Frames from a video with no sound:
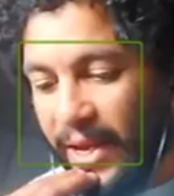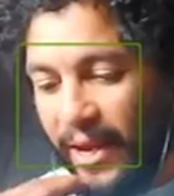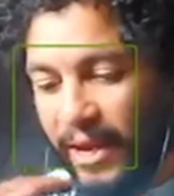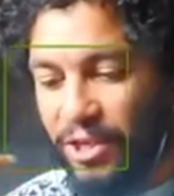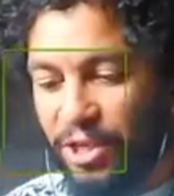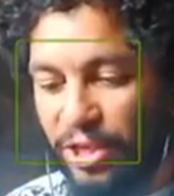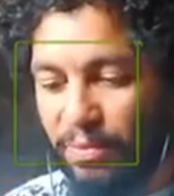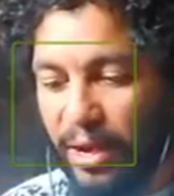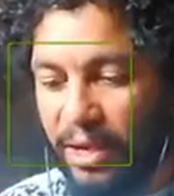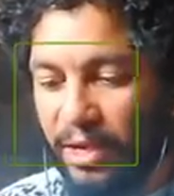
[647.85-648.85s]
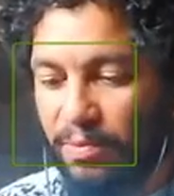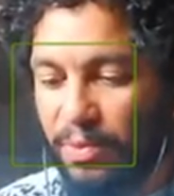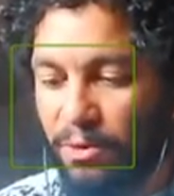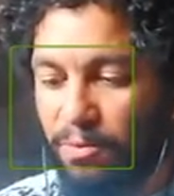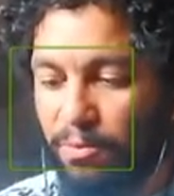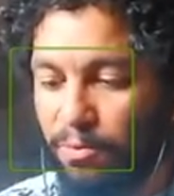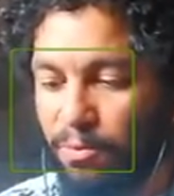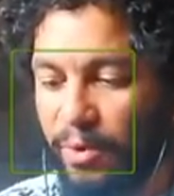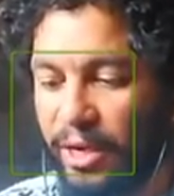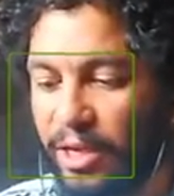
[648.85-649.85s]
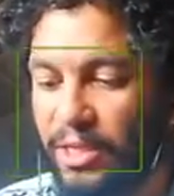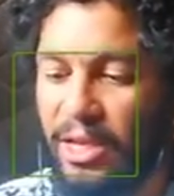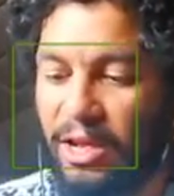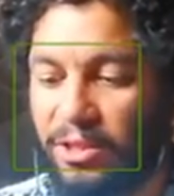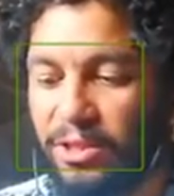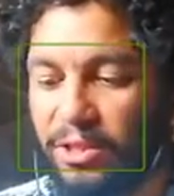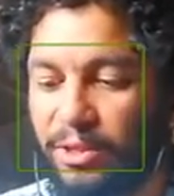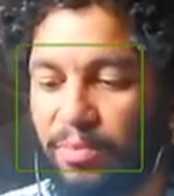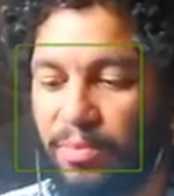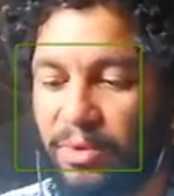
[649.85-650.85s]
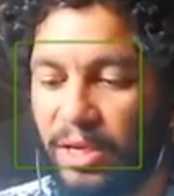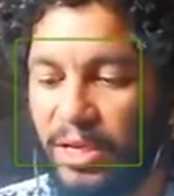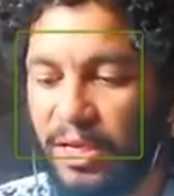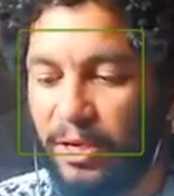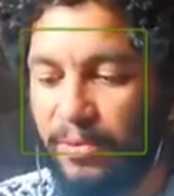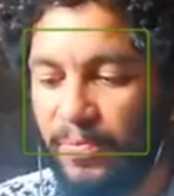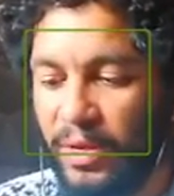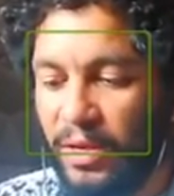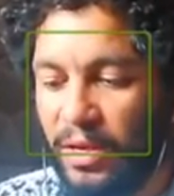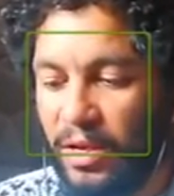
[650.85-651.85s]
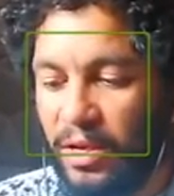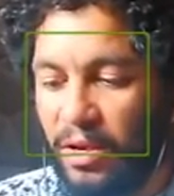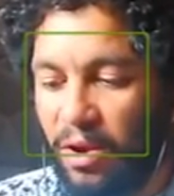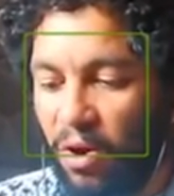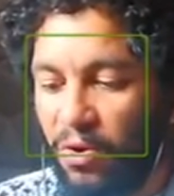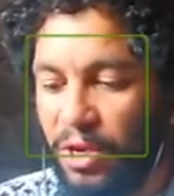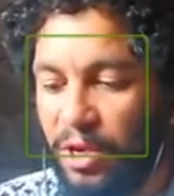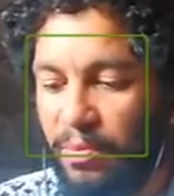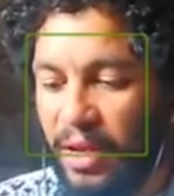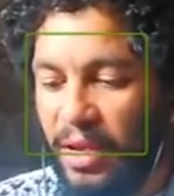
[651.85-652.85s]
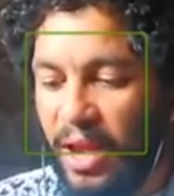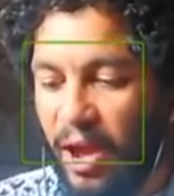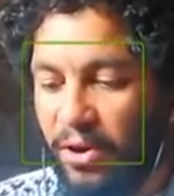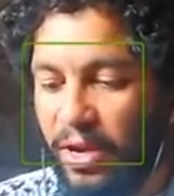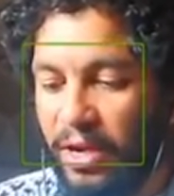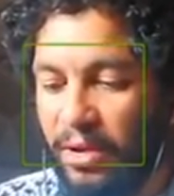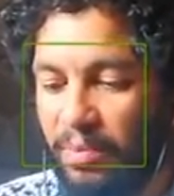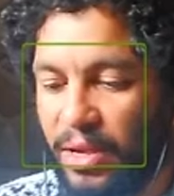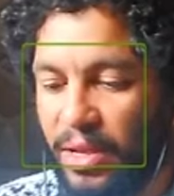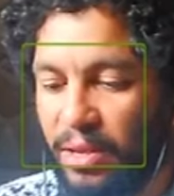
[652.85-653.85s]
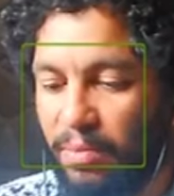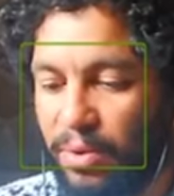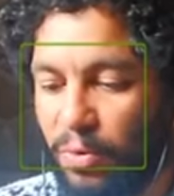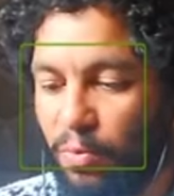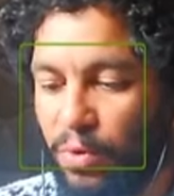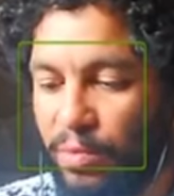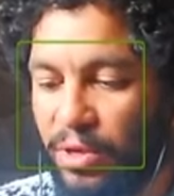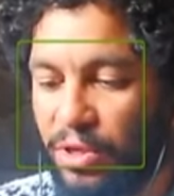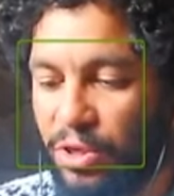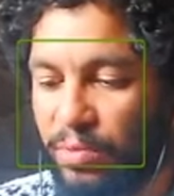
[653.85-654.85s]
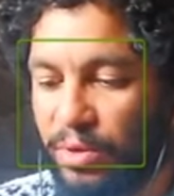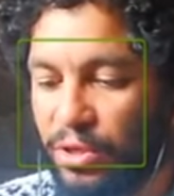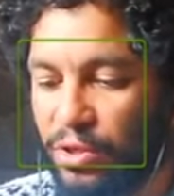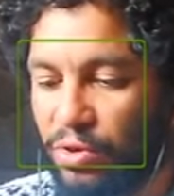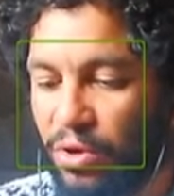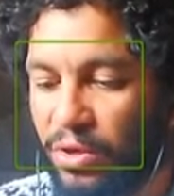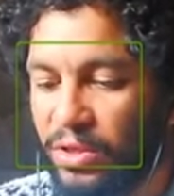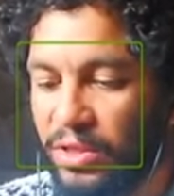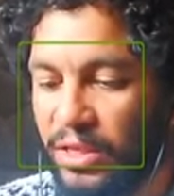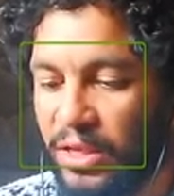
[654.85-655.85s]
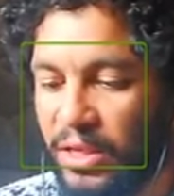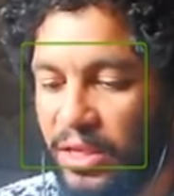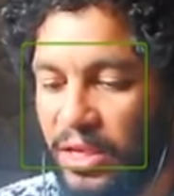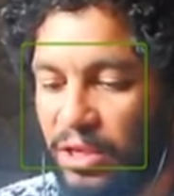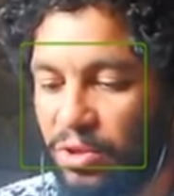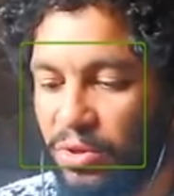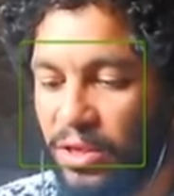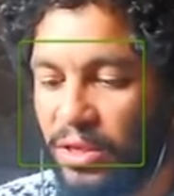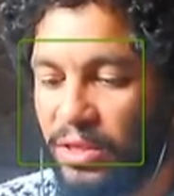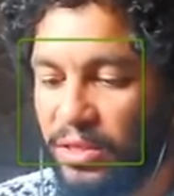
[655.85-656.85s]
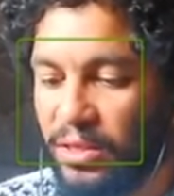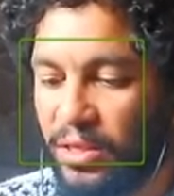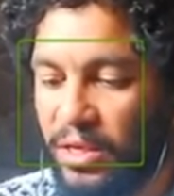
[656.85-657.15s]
and she might be reconciled to him again. O you men, how can it be but women should be strong, seeing they do thus?